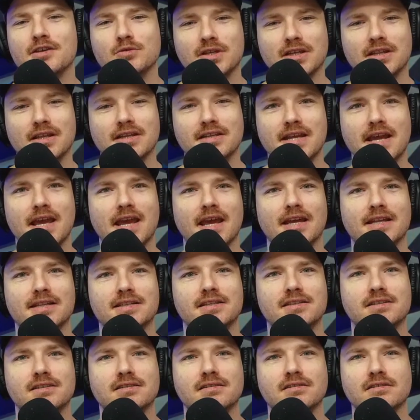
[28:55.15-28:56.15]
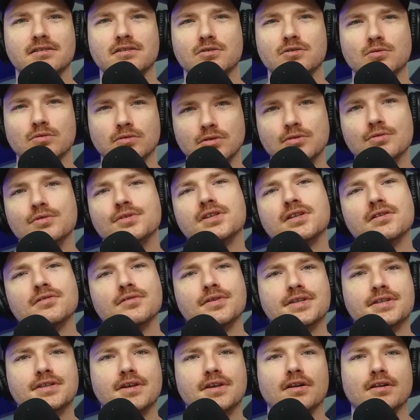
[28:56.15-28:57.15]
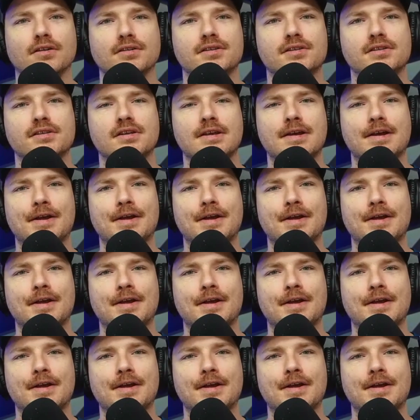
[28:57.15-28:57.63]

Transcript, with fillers: to the dance, you lose the results.